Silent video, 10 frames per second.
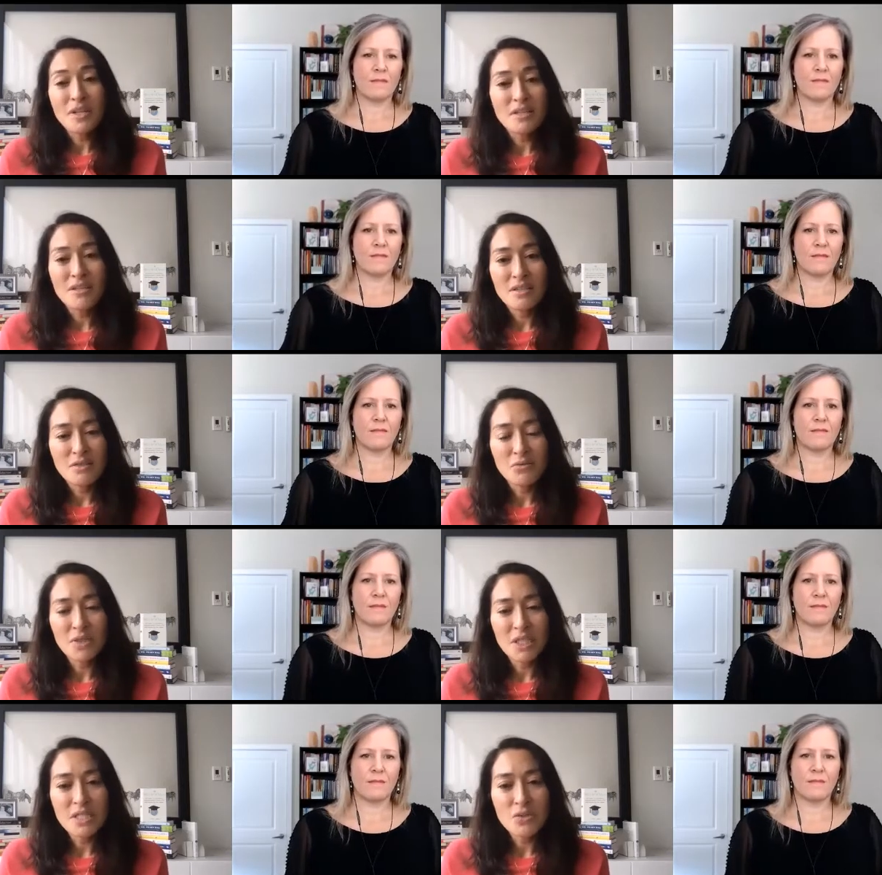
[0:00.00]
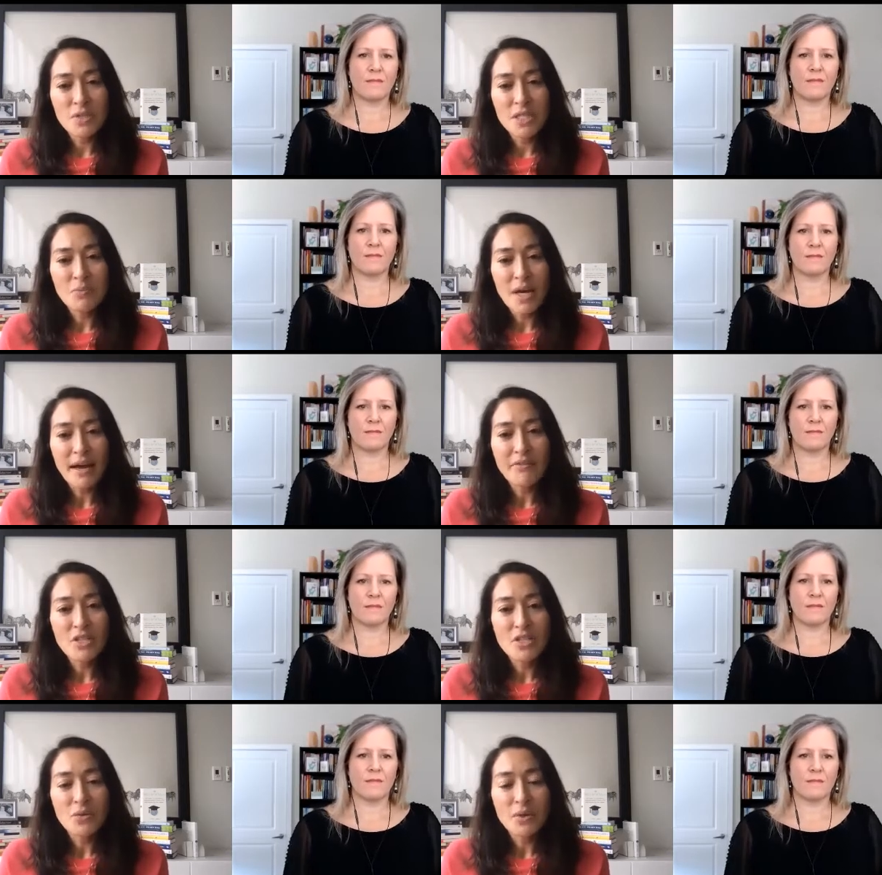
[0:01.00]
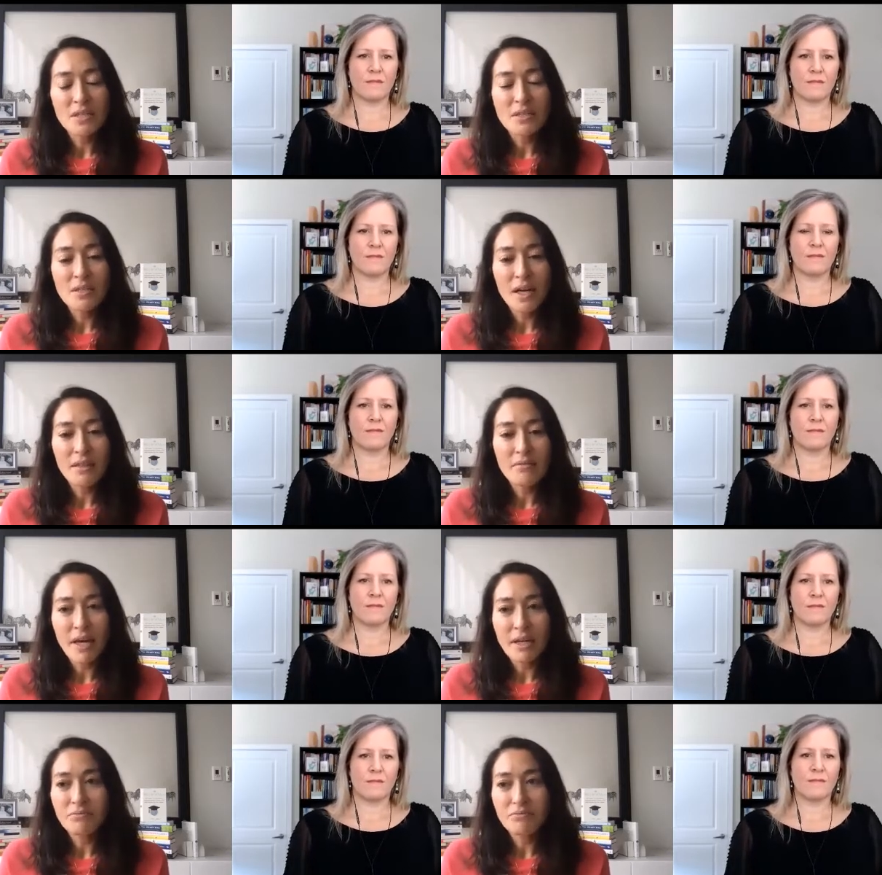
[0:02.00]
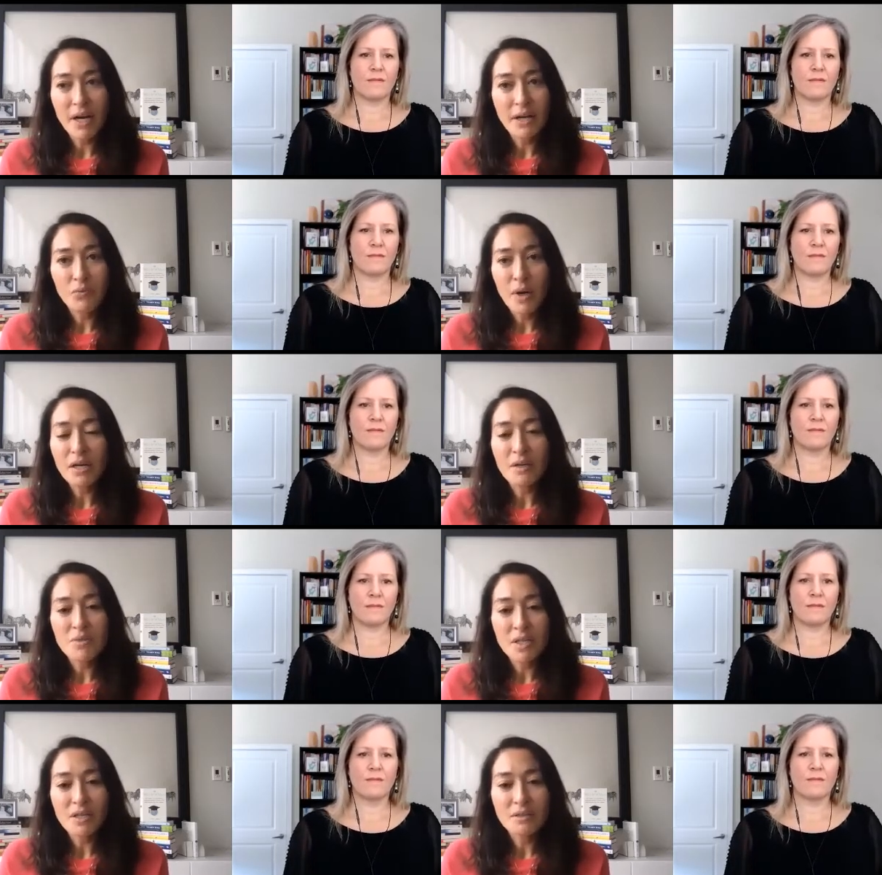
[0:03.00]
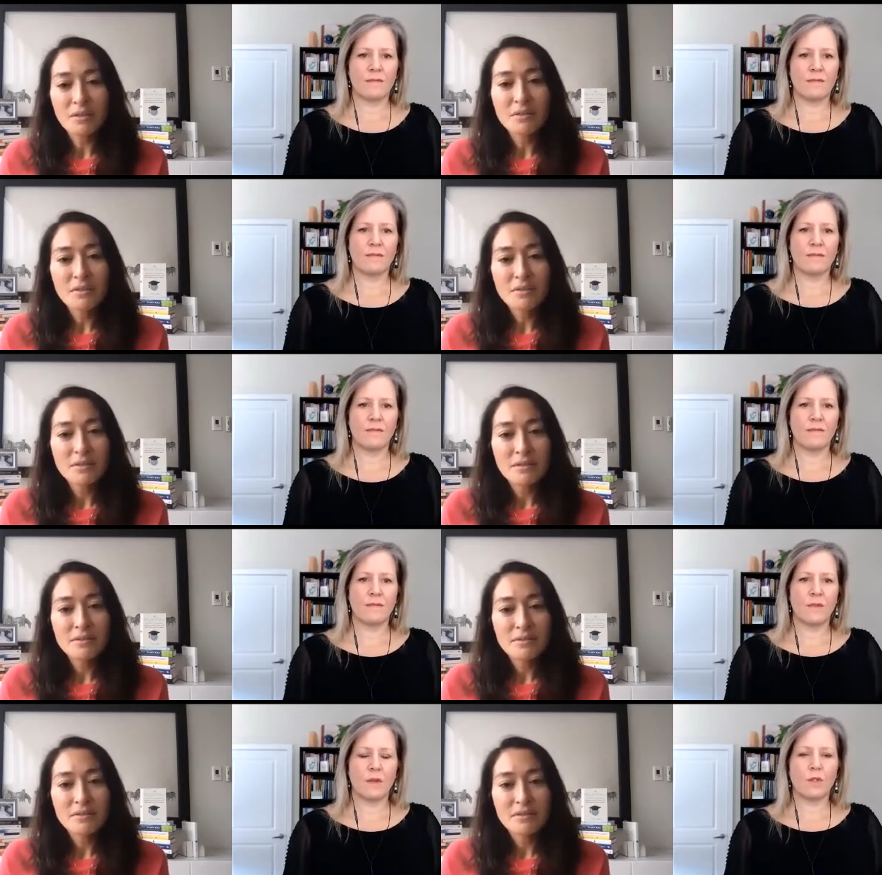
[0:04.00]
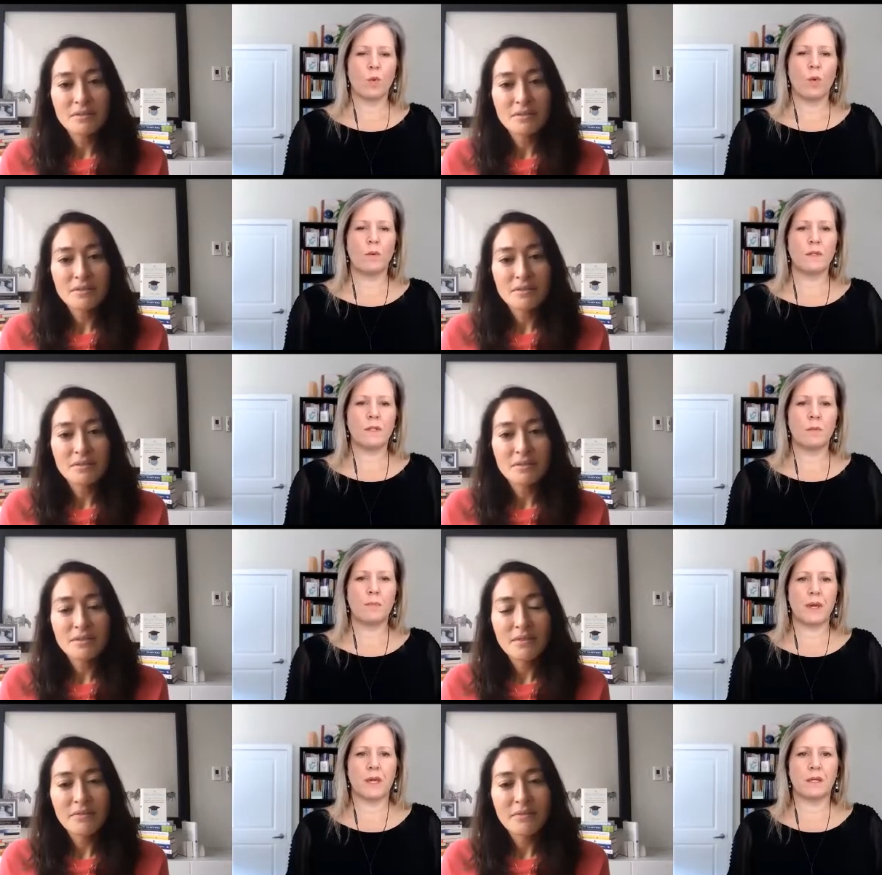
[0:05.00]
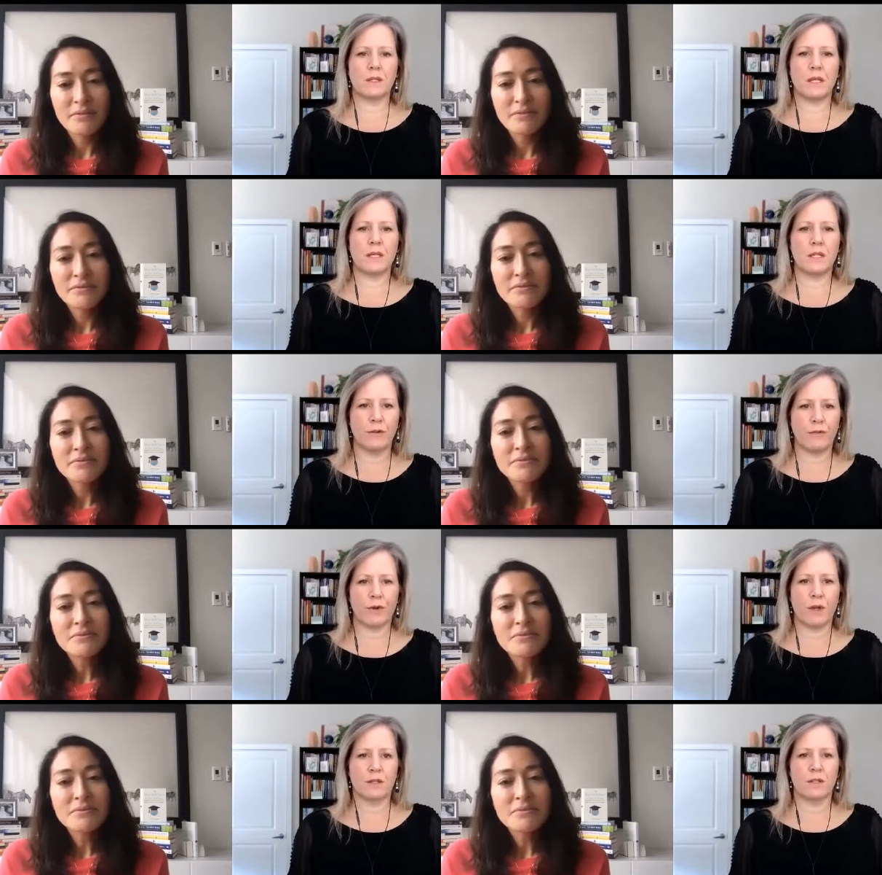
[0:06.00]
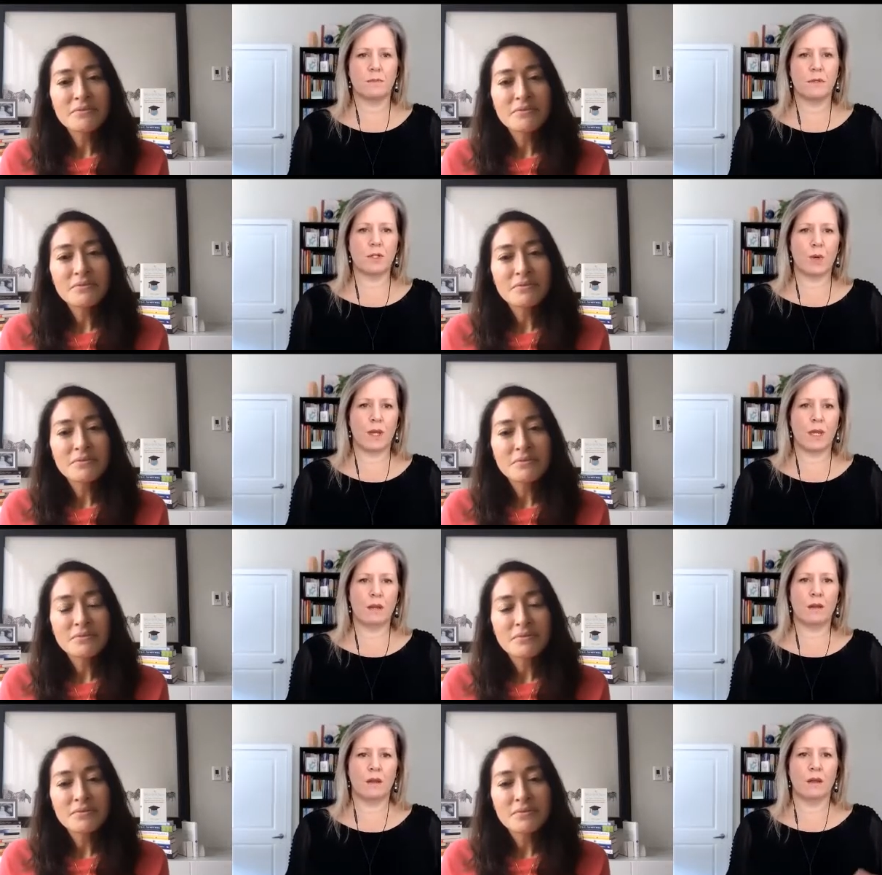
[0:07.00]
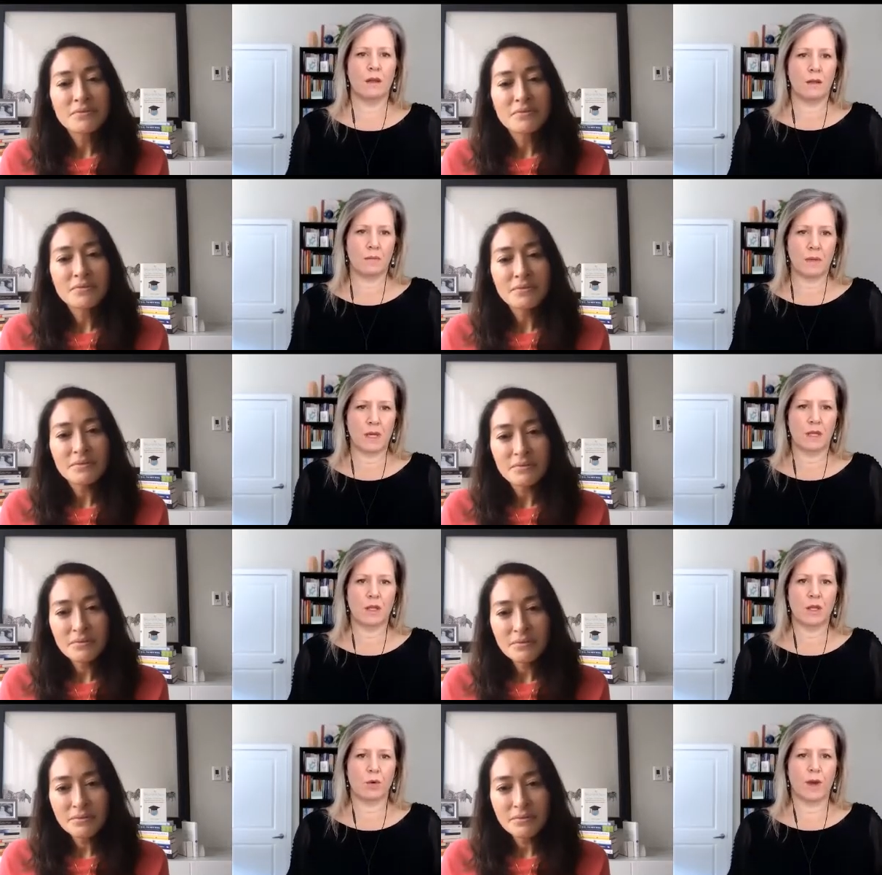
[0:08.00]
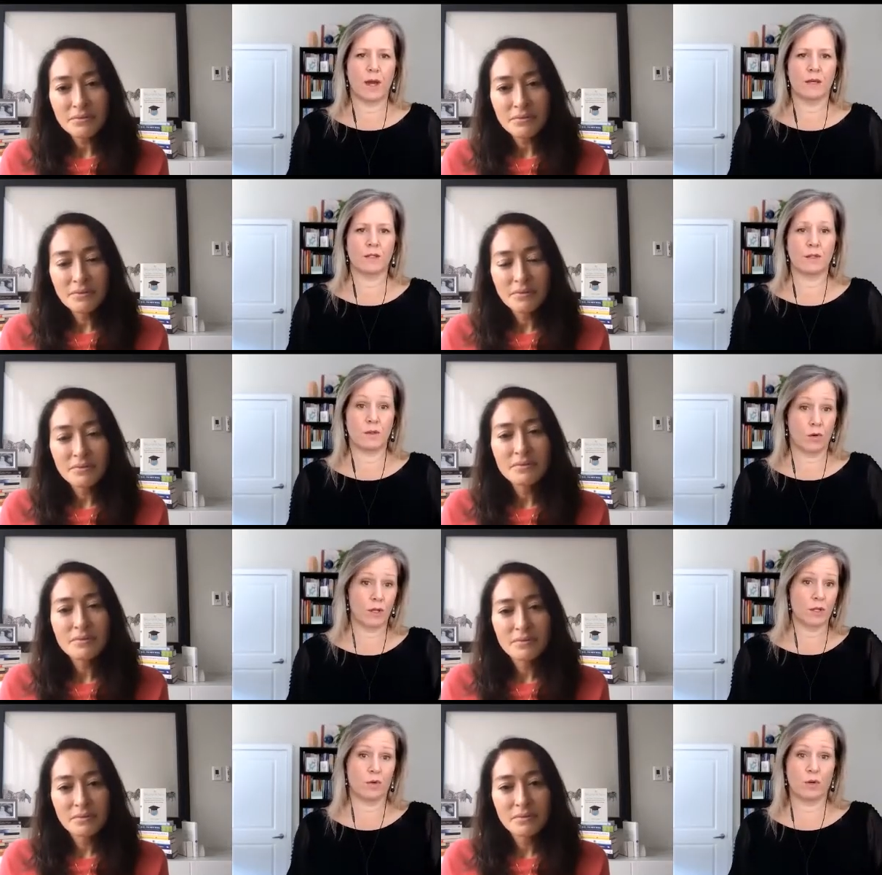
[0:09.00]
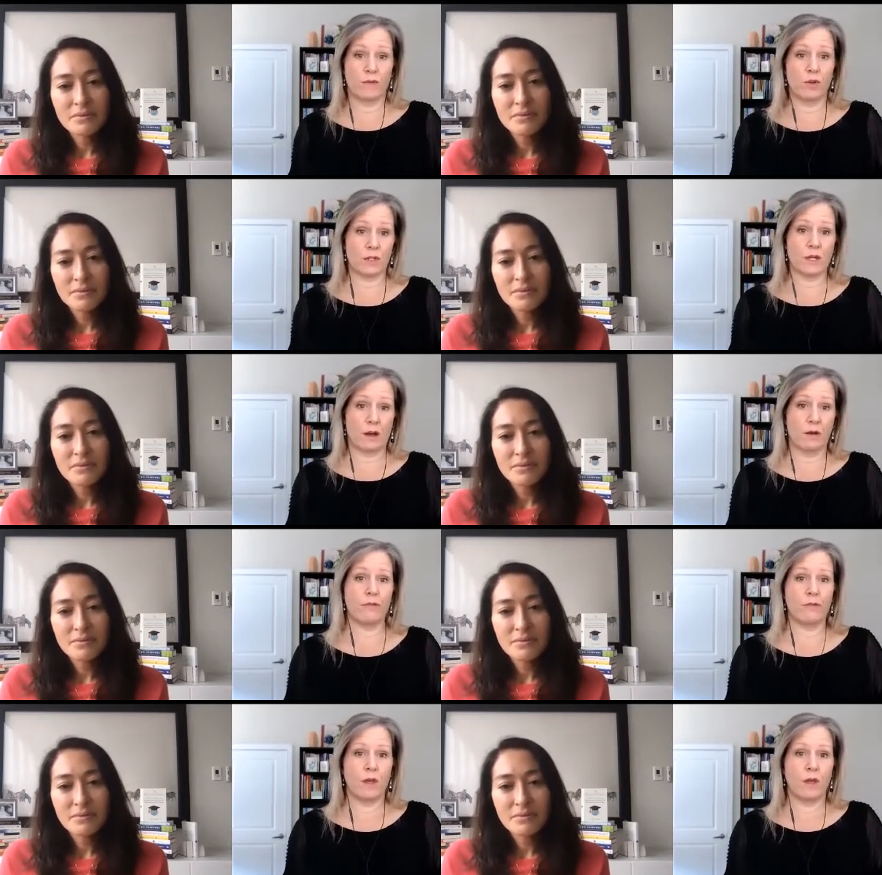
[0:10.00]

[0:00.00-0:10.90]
Speaker 1: to, to really do a deep dive into it, I, I, I welcomed it. So, what was the
Speaker 2: biggest difference between being in the US, going to school, even yourself,